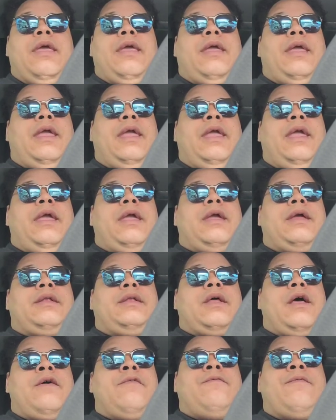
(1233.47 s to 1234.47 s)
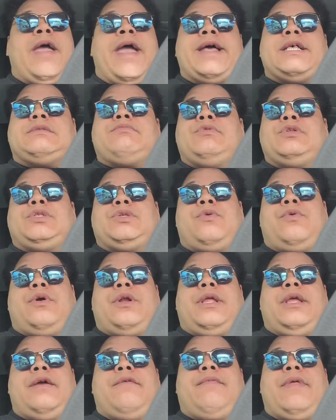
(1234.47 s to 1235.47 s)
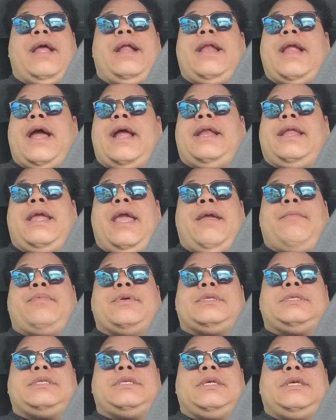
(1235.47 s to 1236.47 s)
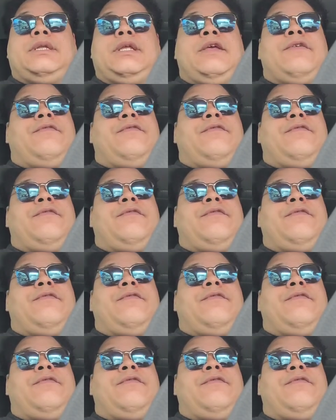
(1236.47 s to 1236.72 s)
And a vast majority of that 98%,